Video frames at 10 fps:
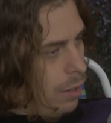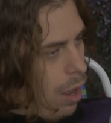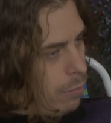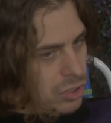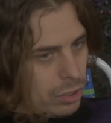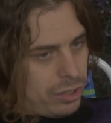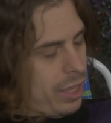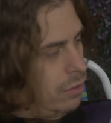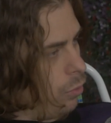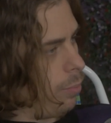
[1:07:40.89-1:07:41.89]
I'm starting to
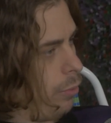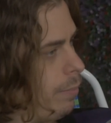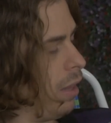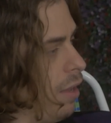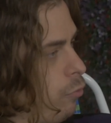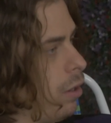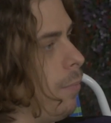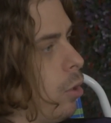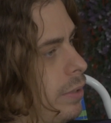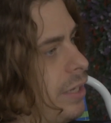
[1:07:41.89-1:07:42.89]
get into a point in my life where
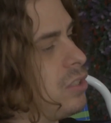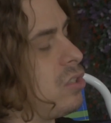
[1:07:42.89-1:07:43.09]
I'm already